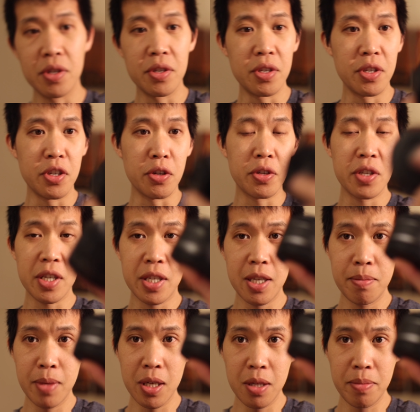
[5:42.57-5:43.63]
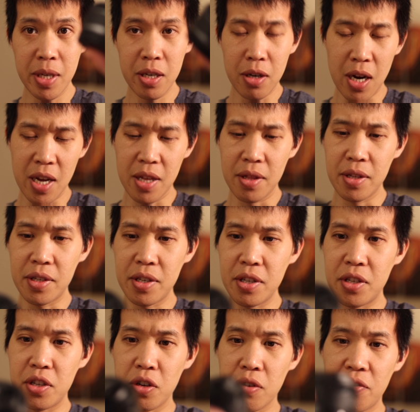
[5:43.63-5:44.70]
this is your 16mm and this
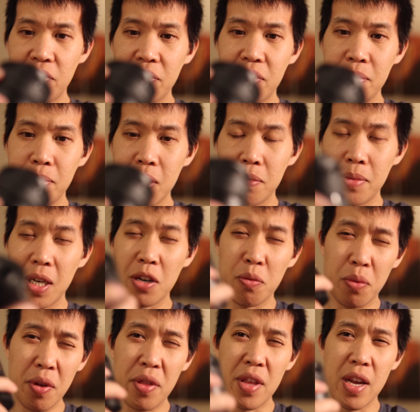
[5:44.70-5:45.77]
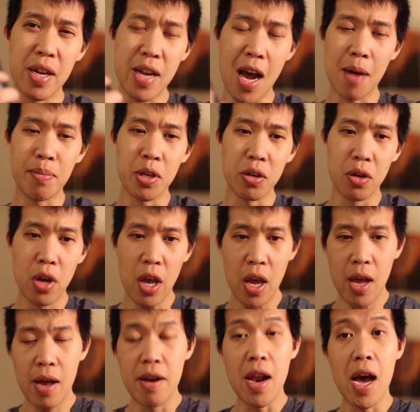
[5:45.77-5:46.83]
is your 50mm with the adapter.
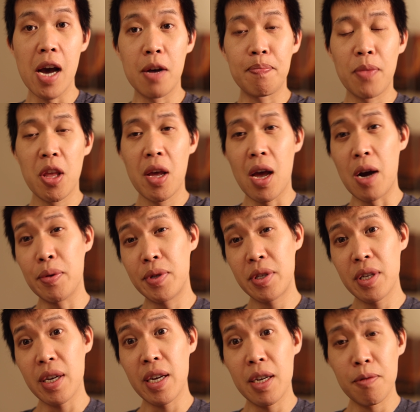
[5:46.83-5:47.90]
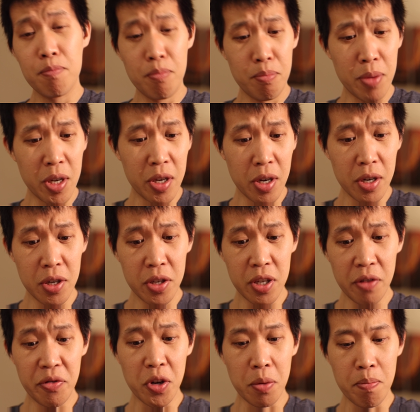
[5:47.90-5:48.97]
Now, I would say, because
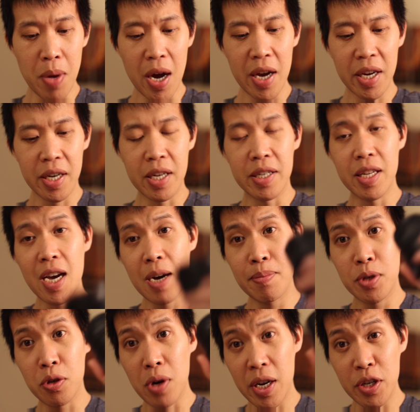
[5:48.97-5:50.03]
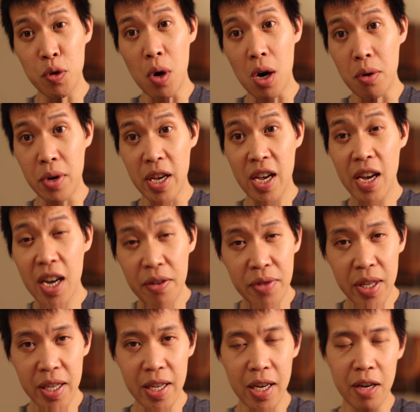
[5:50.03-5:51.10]
if you're buying an adapter and you already have
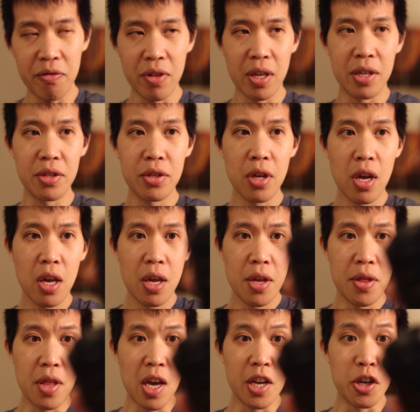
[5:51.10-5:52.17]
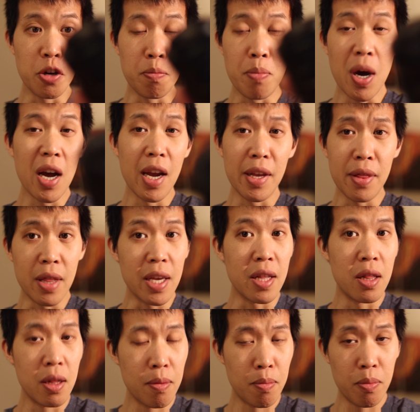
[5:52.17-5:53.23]
the EF lens, then you're
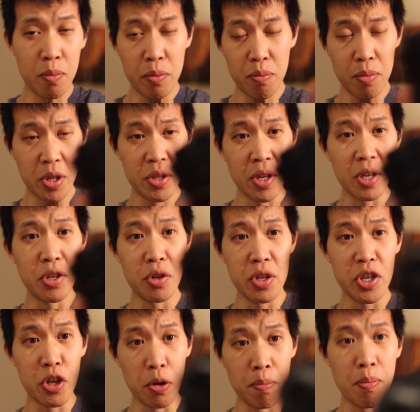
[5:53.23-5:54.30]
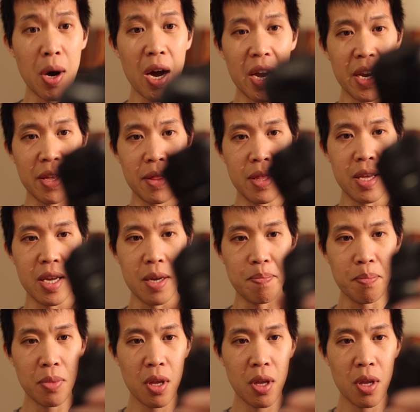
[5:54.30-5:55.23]
buying essentially you're buying the